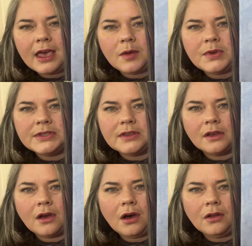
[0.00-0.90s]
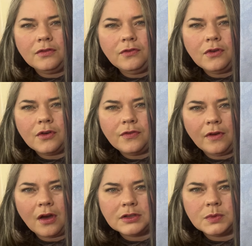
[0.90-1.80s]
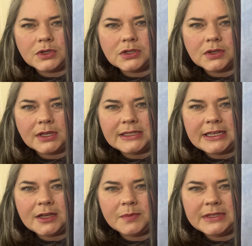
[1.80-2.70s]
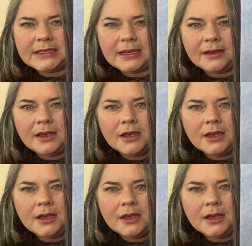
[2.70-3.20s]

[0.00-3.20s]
I'm using the Called For floss, which is all DMC.